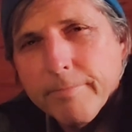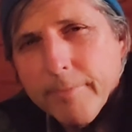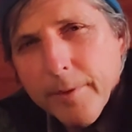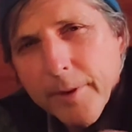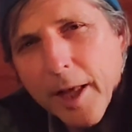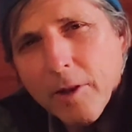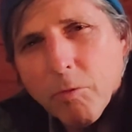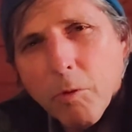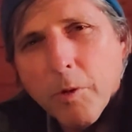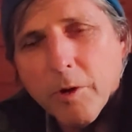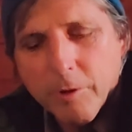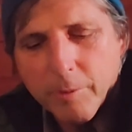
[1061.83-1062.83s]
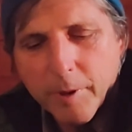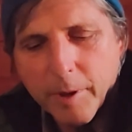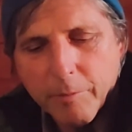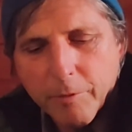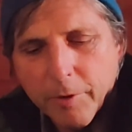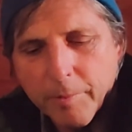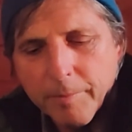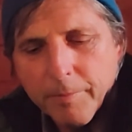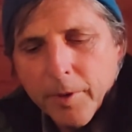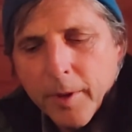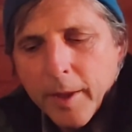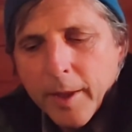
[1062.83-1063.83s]
That's where wisdom comes from.
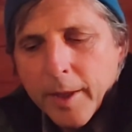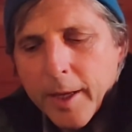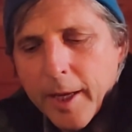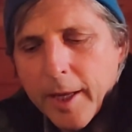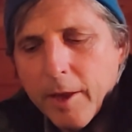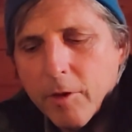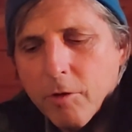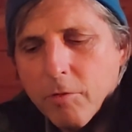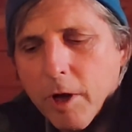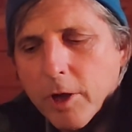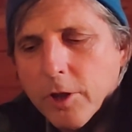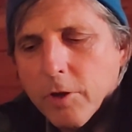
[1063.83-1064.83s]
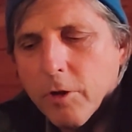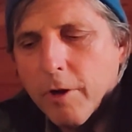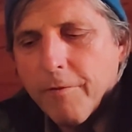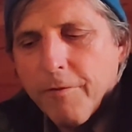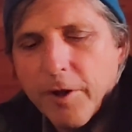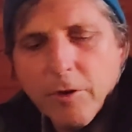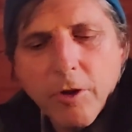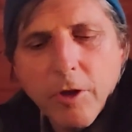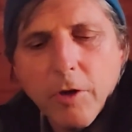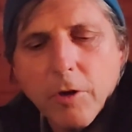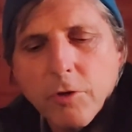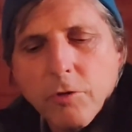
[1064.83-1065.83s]
Getting instructions on fixing
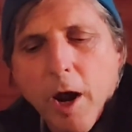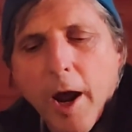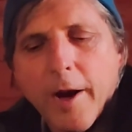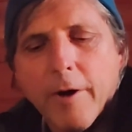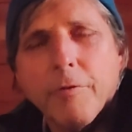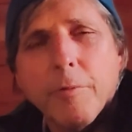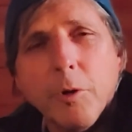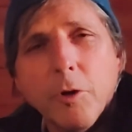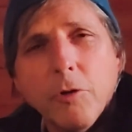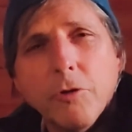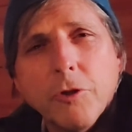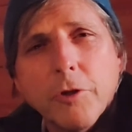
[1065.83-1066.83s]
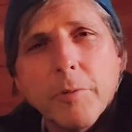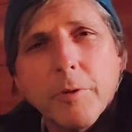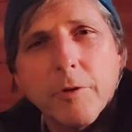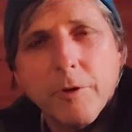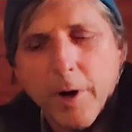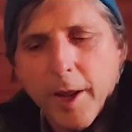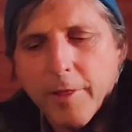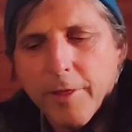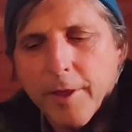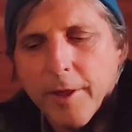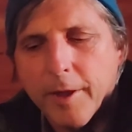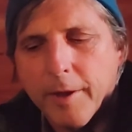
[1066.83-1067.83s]
your dryer from YouTube is a great
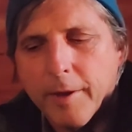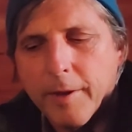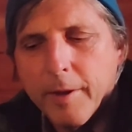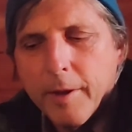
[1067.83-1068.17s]
thing.